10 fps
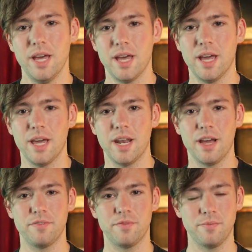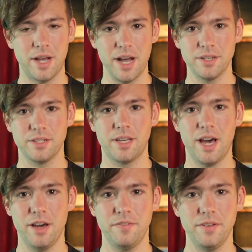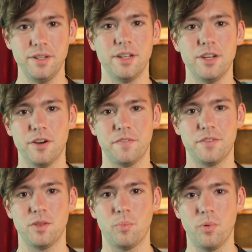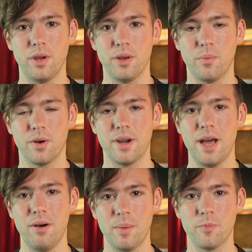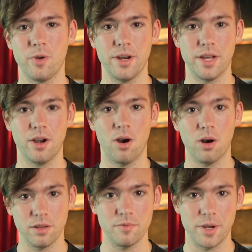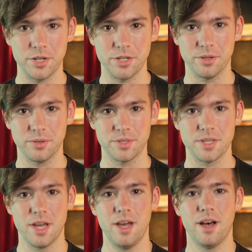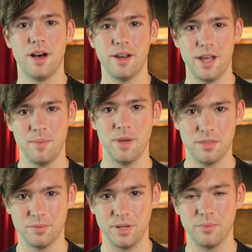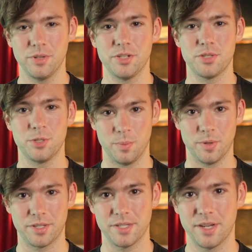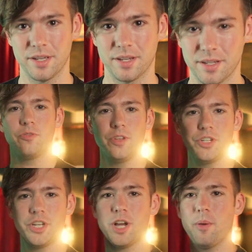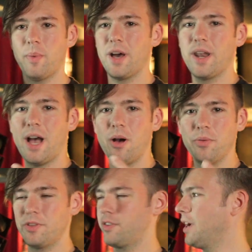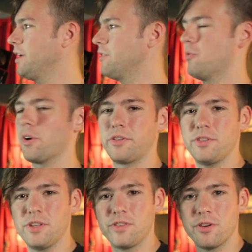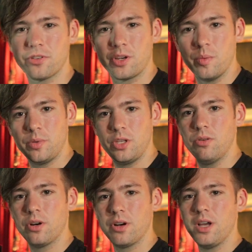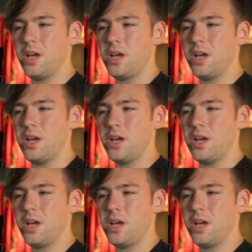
And I've gotten confident enough to the point where now I'm running all of my shows on MA3, which is super exciting. Finishing up on how this kind of works is there's a computer